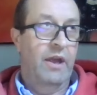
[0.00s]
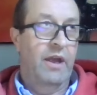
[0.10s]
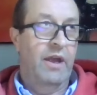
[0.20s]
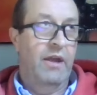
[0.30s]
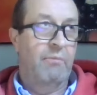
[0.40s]

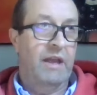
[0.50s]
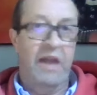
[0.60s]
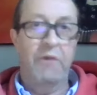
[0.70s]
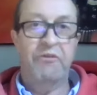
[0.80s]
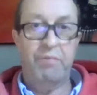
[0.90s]

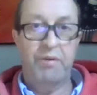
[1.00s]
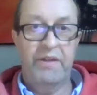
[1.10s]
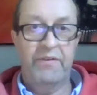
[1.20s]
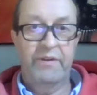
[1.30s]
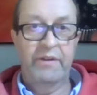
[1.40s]
McGann's
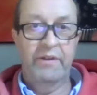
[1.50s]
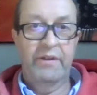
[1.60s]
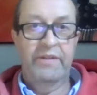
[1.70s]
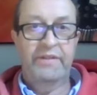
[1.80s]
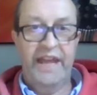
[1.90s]
Print,
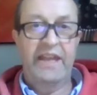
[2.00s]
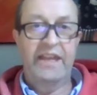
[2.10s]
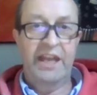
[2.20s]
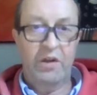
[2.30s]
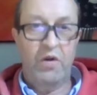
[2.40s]
then
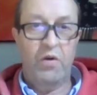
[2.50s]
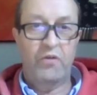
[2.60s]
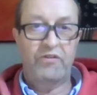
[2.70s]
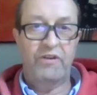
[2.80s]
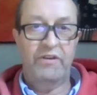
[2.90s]
in Cork
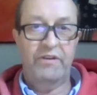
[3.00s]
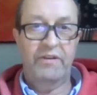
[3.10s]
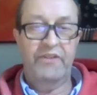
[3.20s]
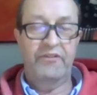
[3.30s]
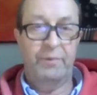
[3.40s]
Street
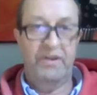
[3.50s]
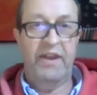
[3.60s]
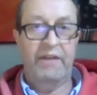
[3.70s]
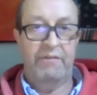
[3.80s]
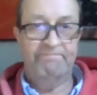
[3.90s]
in Dublin
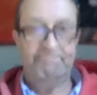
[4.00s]
8.